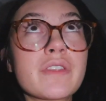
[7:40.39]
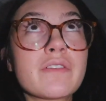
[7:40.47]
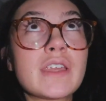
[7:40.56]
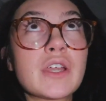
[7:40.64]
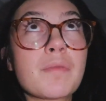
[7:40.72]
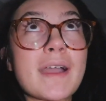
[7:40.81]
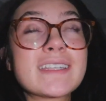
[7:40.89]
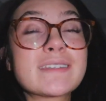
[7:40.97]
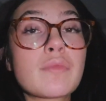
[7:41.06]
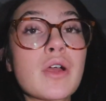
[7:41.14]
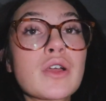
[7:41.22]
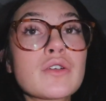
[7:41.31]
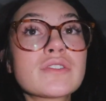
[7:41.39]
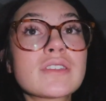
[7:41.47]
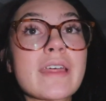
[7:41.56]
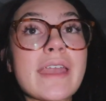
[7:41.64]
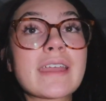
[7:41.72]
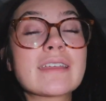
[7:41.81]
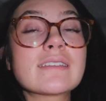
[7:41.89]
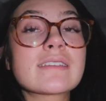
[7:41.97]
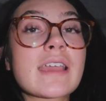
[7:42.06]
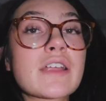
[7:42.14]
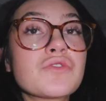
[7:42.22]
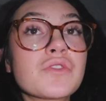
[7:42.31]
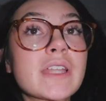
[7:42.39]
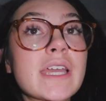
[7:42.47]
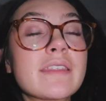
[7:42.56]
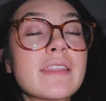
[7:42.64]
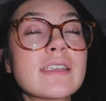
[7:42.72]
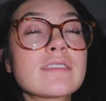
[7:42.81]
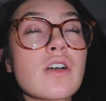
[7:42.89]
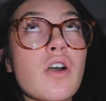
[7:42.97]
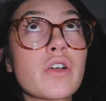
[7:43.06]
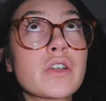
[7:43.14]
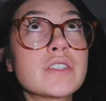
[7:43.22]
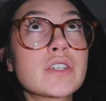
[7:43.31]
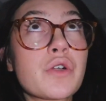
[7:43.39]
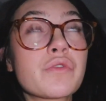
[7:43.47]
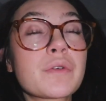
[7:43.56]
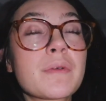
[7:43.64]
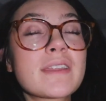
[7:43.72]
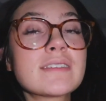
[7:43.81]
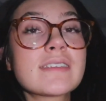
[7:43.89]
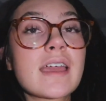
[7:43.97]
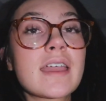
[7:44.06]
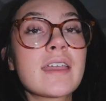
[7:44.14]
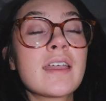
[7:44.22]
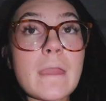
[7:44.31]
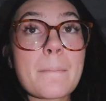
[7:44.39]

the video by tomorrow so that I can schedule it and then it's all good to go for Wednesday.